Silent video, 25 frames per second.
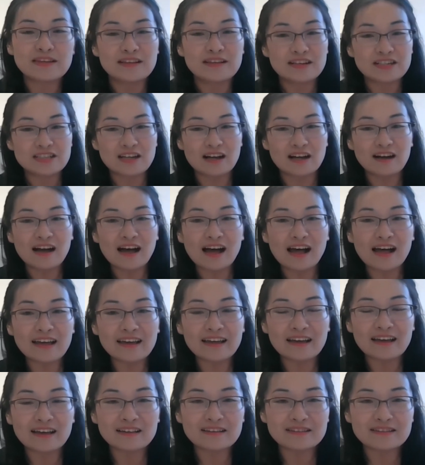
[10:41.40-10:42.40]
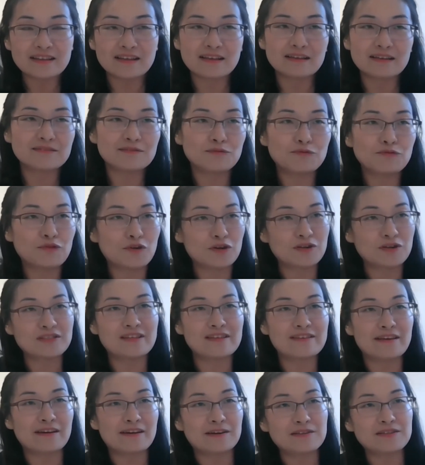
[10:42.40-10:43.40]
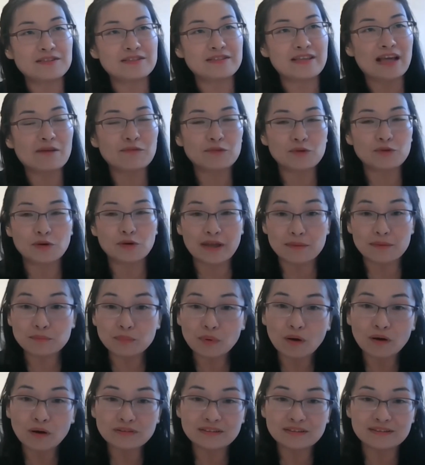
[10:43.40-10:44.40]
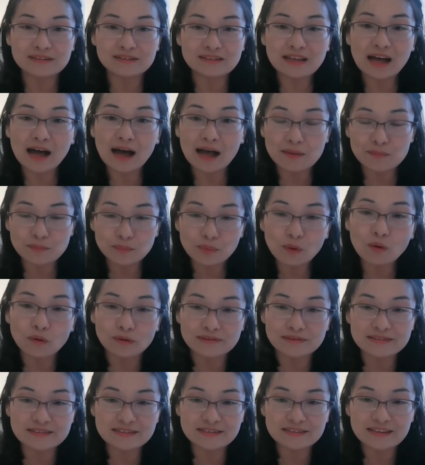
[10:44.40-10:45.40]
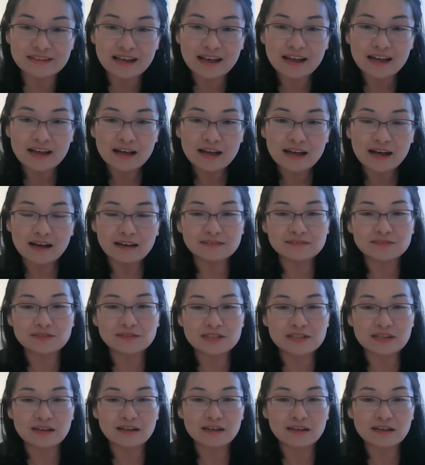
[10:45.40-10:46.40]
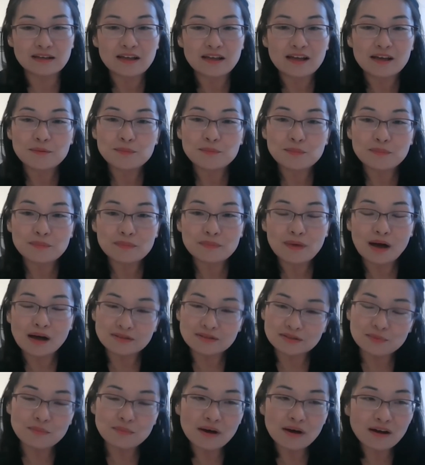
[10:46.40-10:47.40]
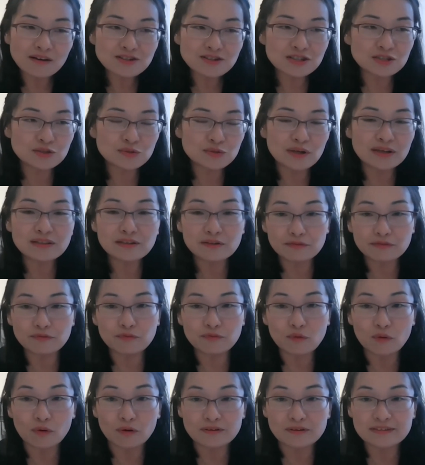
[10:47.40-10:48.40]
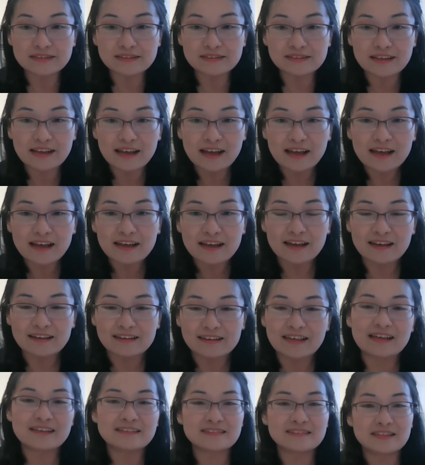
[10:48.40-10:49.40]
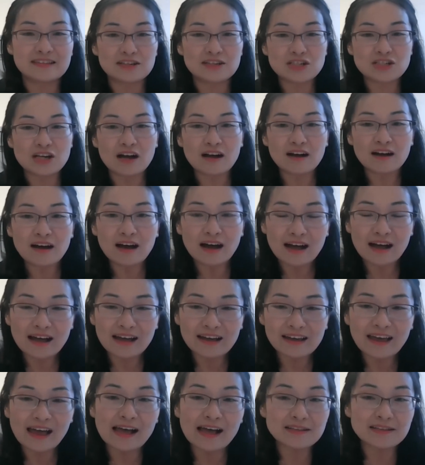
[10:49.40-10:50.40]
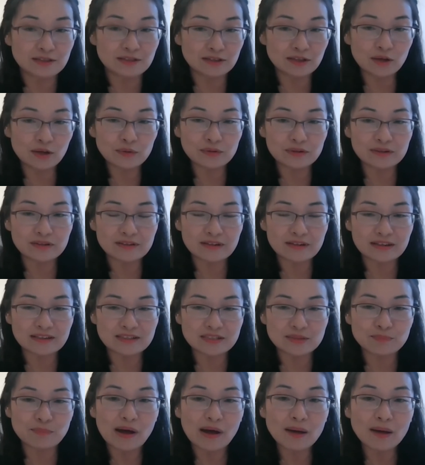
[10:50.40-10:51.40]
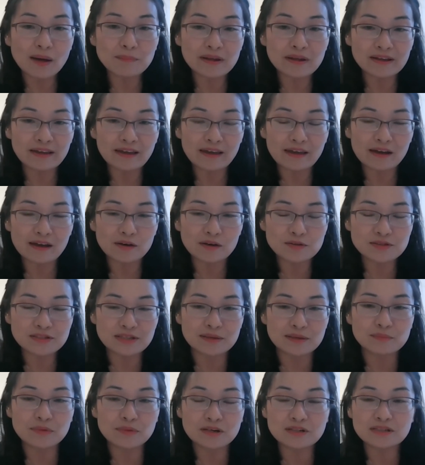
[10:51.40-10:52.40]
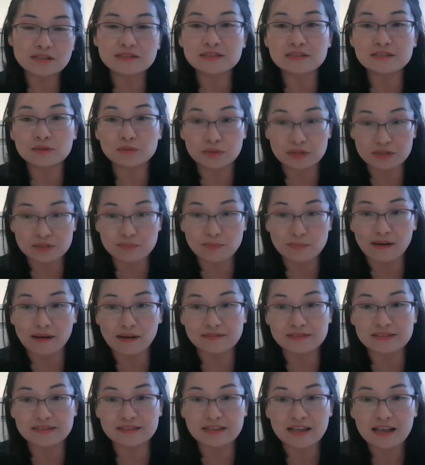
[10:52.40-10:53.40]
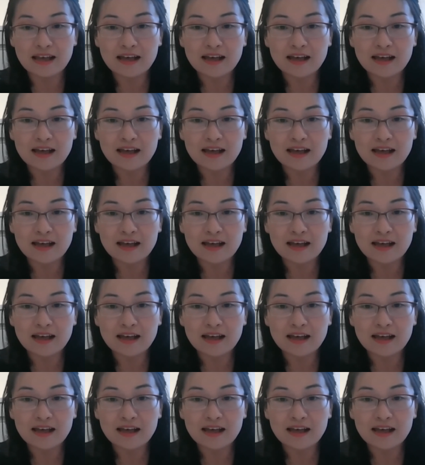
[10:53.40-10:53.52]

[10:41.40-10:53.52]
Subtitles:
Shanghai, first, there are several important time points. On the March 24th, yes, Shanghai has lowered its public health emergency response